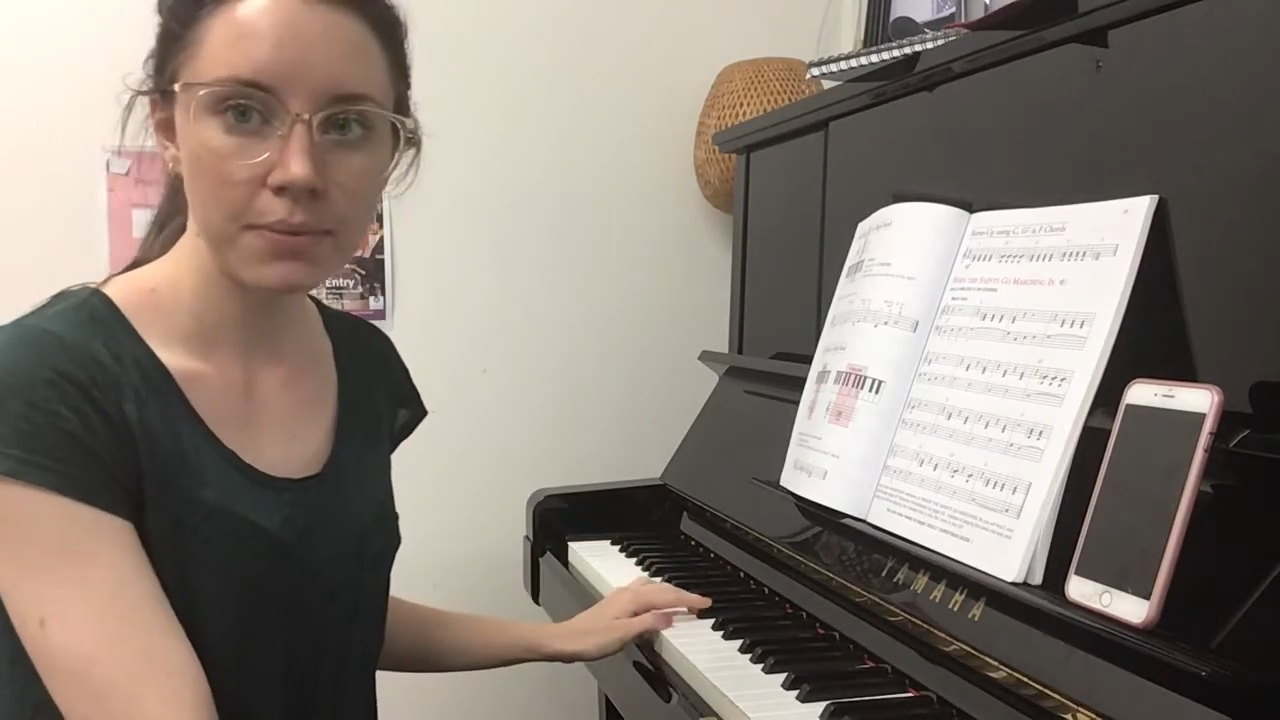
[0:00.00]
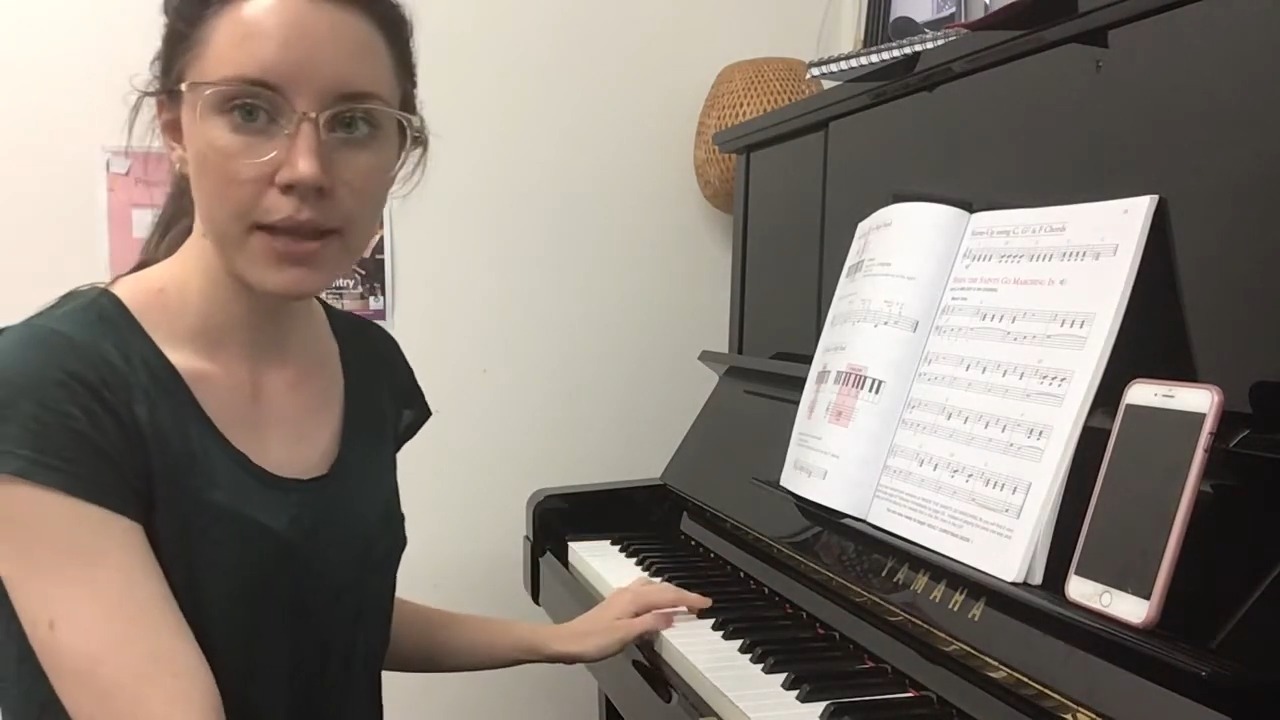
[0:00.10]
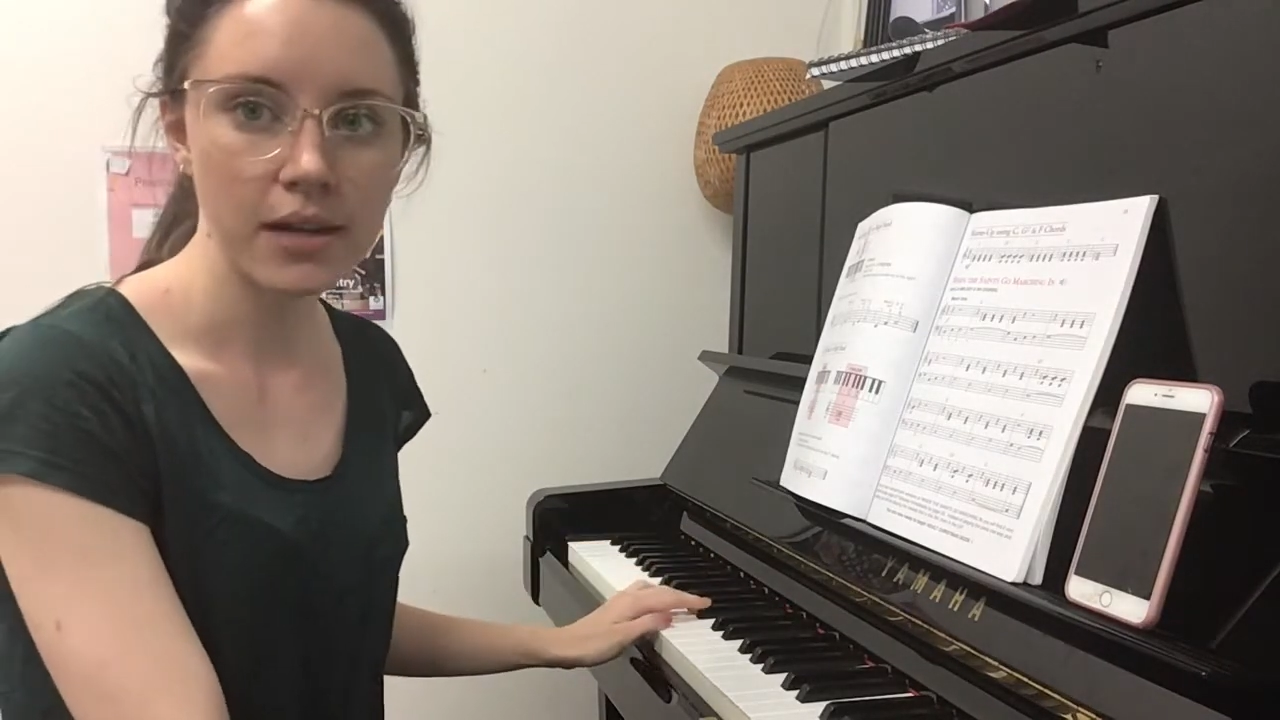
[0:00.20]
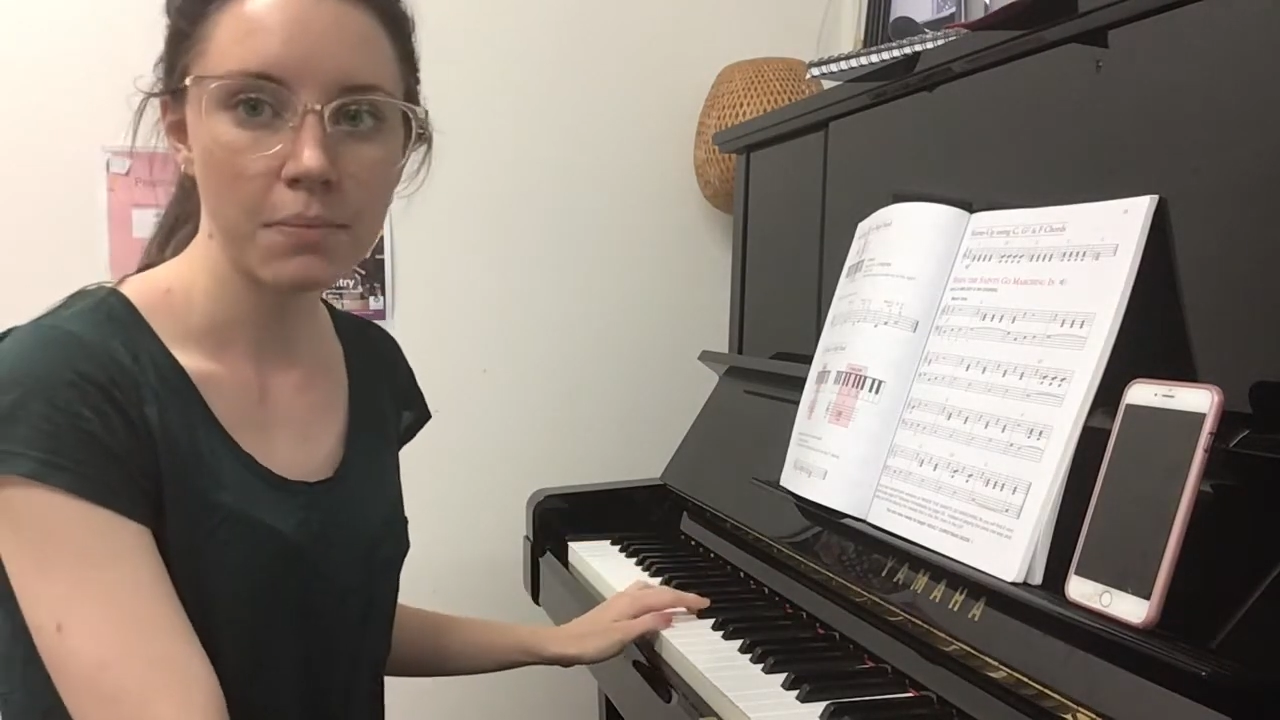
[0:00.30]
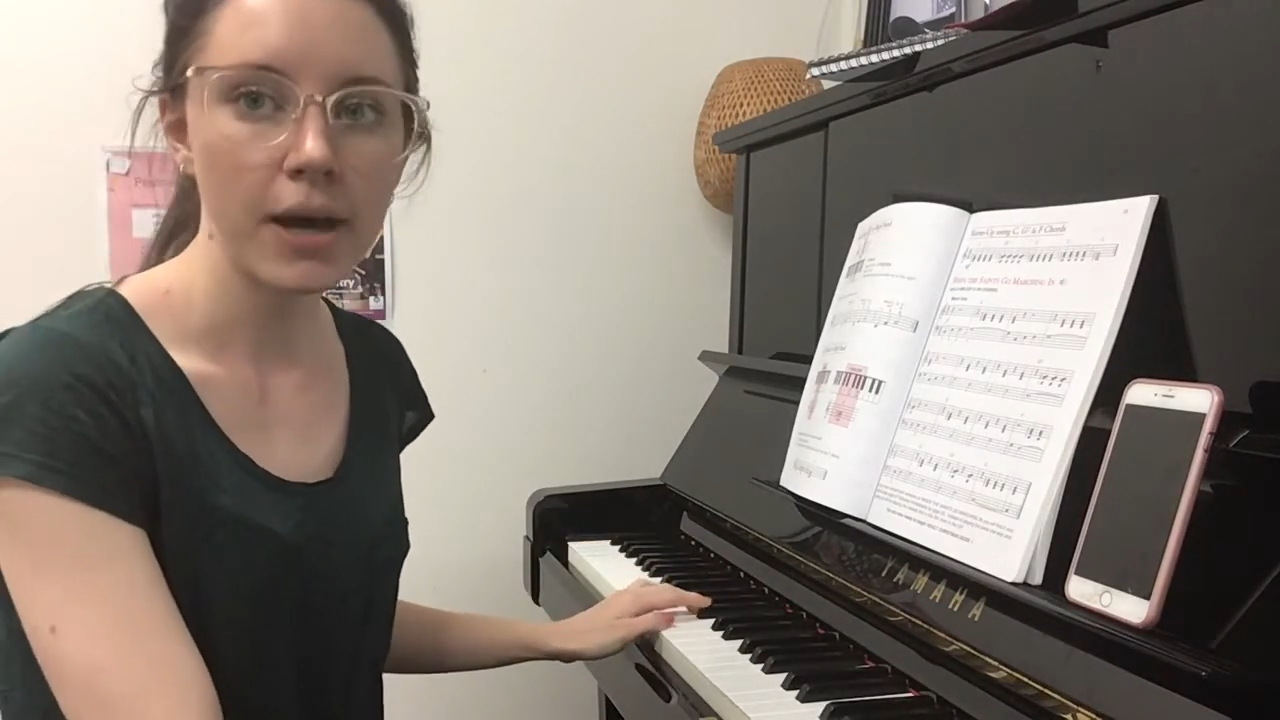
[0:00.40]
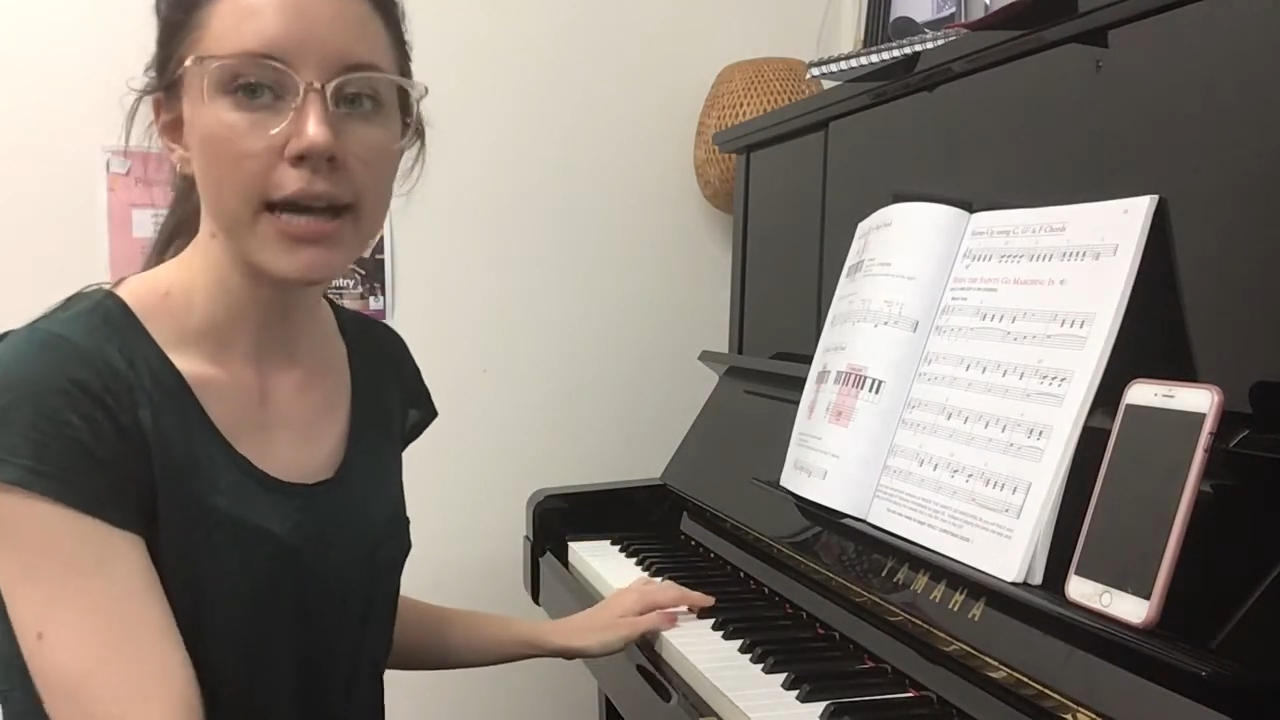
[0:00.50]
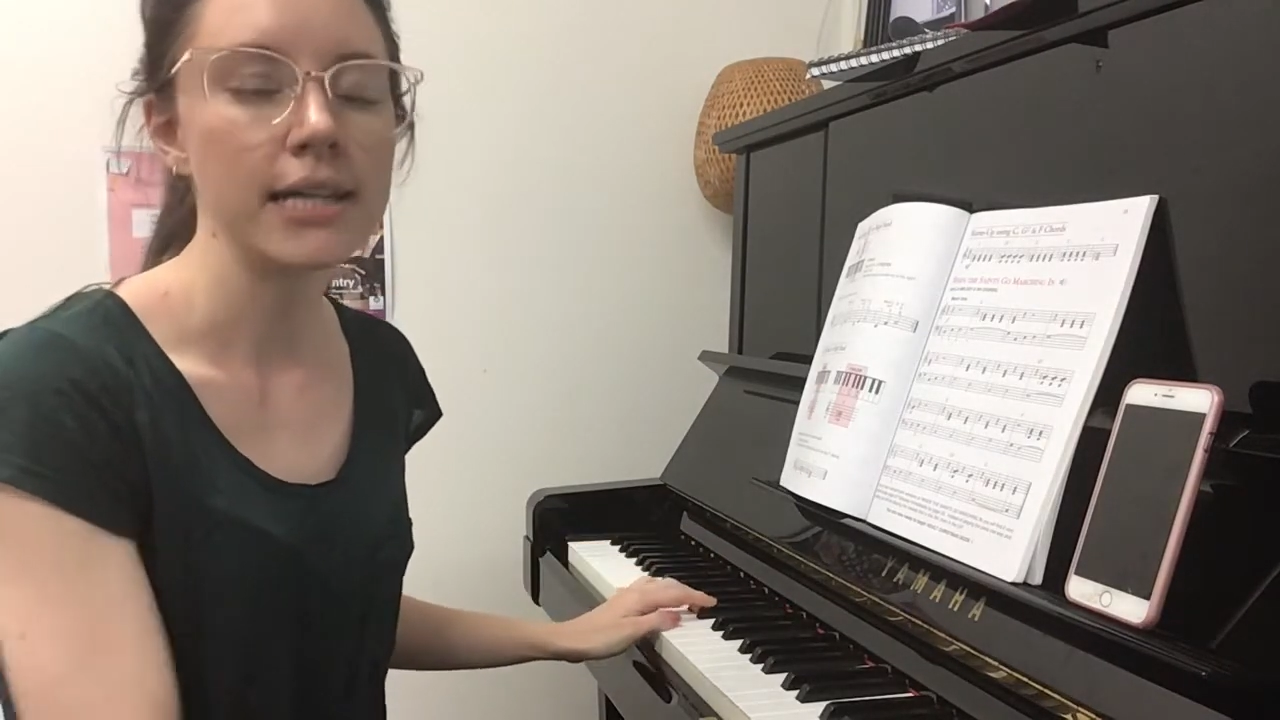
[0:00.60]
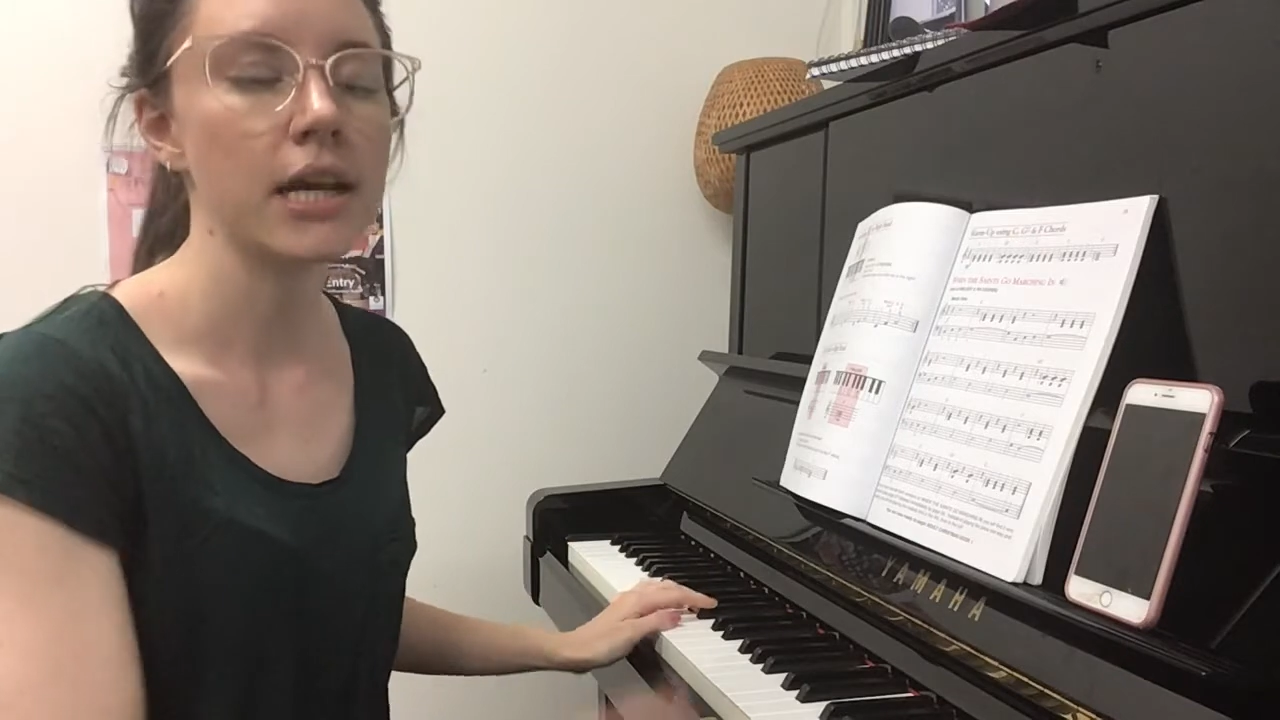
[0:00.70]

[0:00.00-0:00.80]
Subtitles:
that in mind.